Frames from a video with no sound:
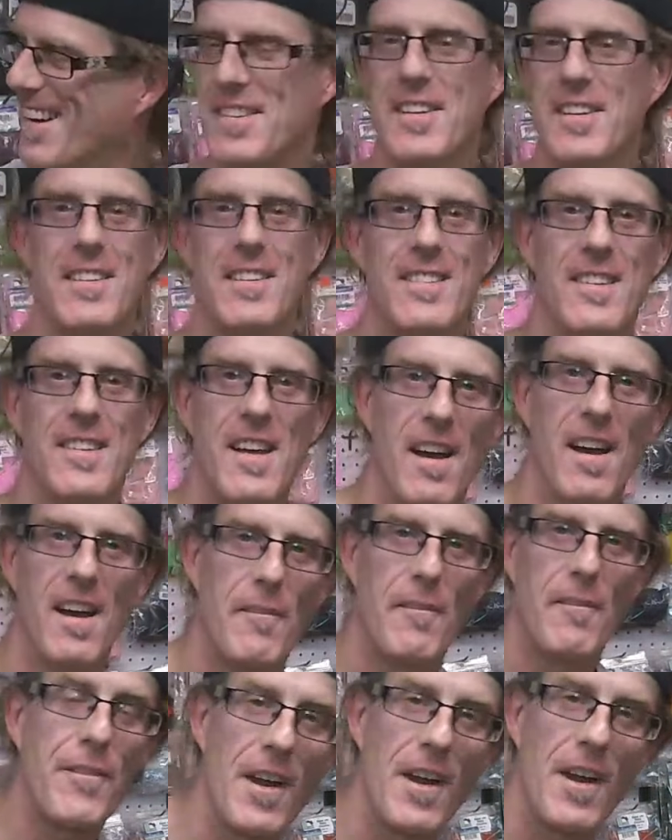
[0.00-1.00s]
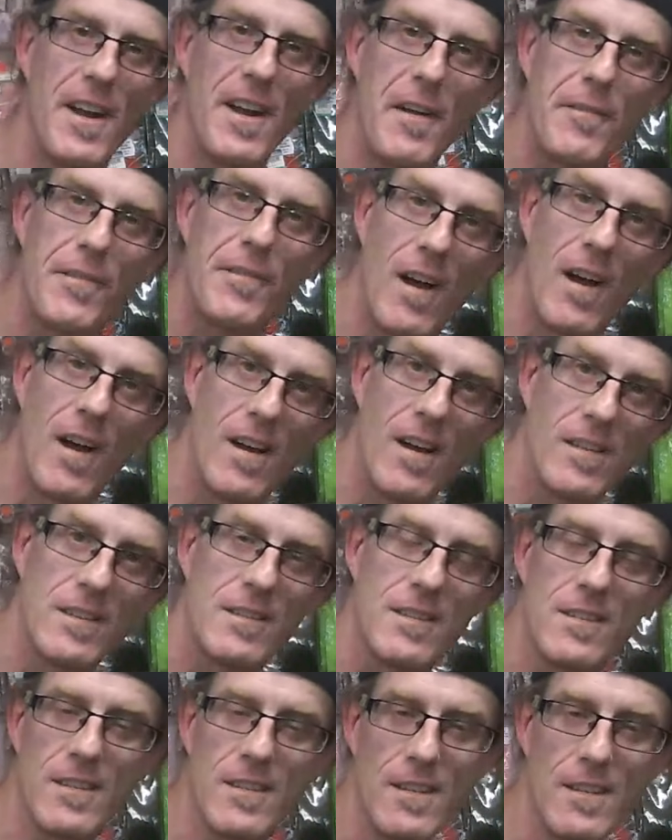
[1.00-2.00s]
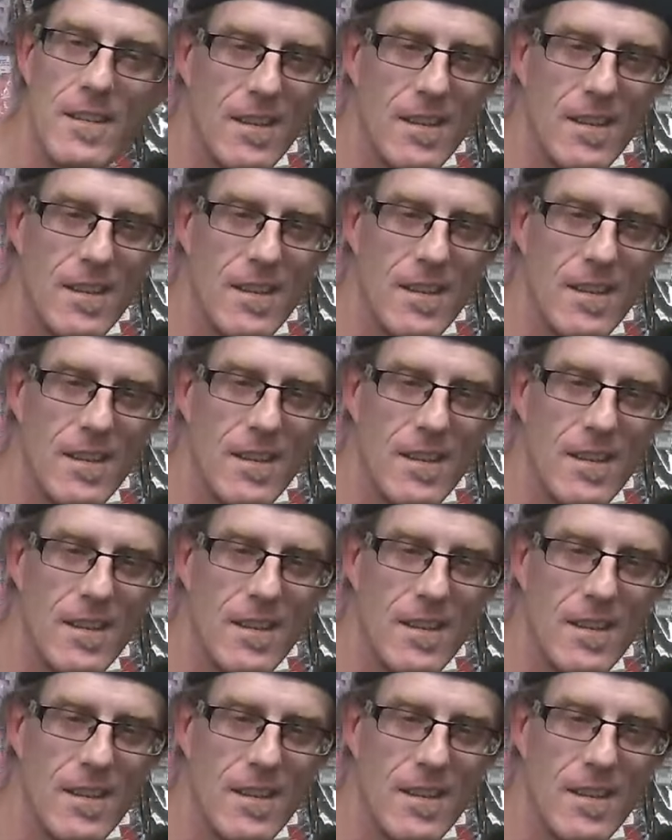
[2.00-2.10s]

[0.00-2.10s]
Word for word: Friday night. Yeah, Friday night flies.